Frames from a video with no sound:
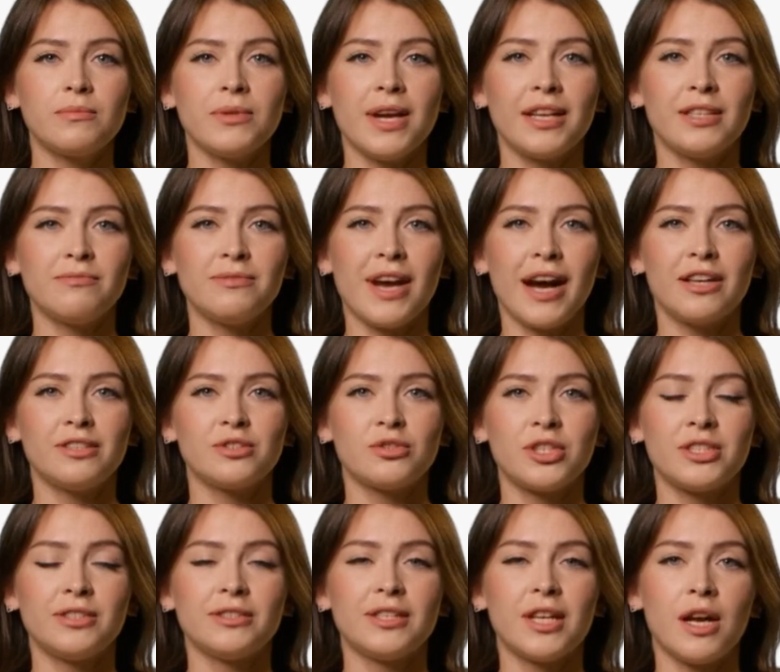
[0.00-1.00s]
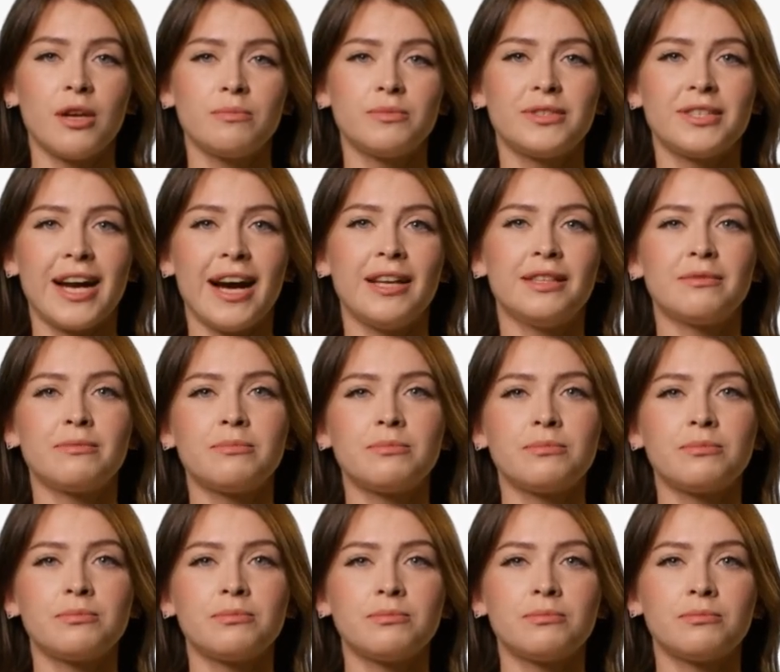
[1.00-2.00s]
Manufacturing is complex,
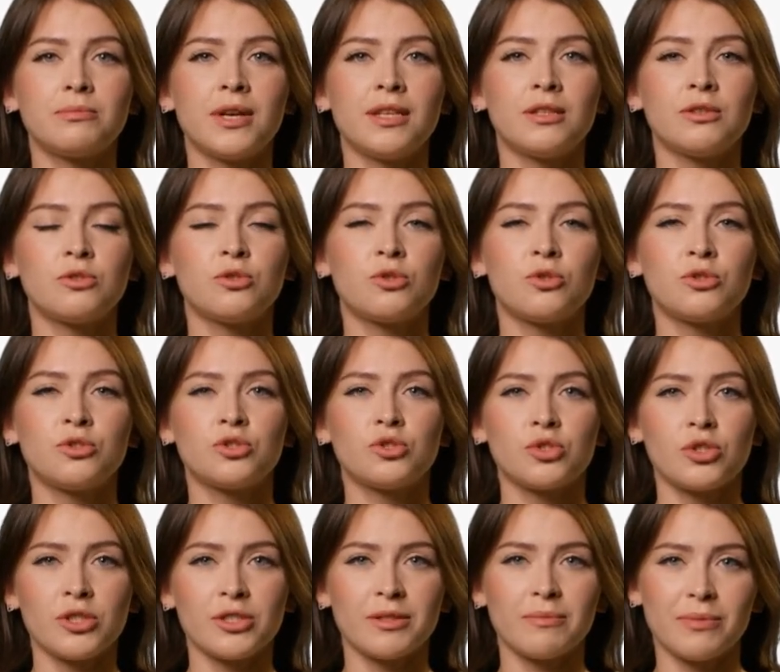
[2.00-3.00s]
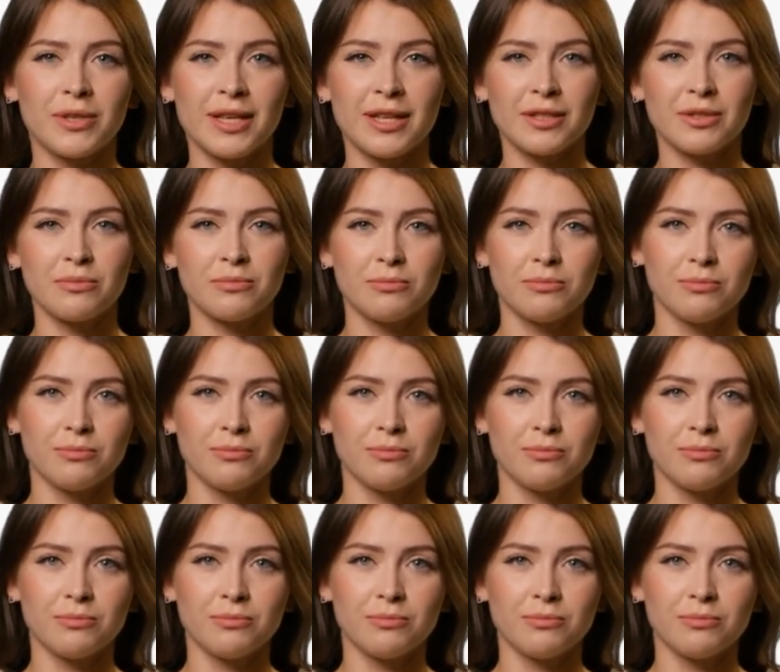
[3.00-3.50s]
but your tools shouldn't be.